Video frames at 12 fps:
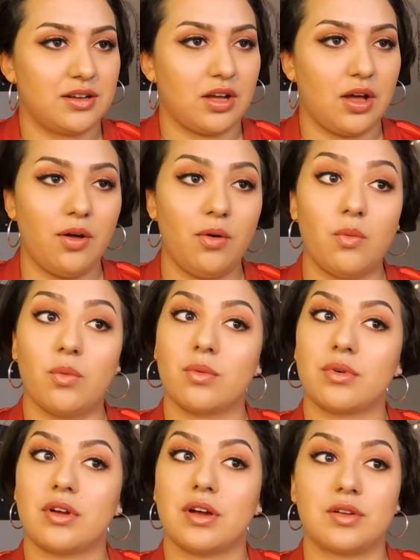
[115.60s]

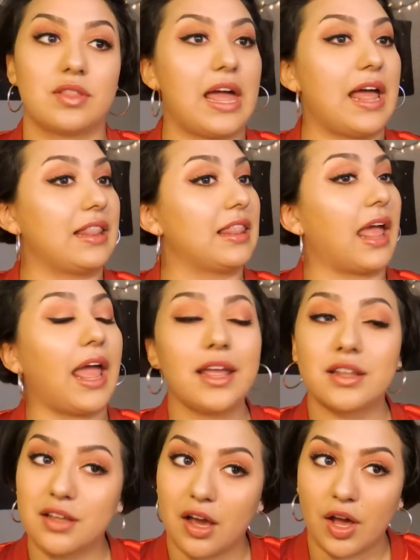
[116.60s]
Oh, that
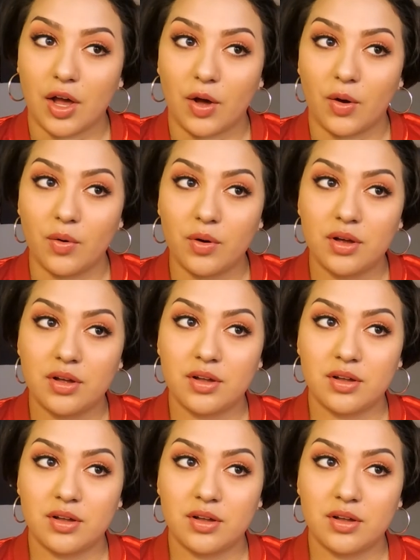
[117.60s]
leg though.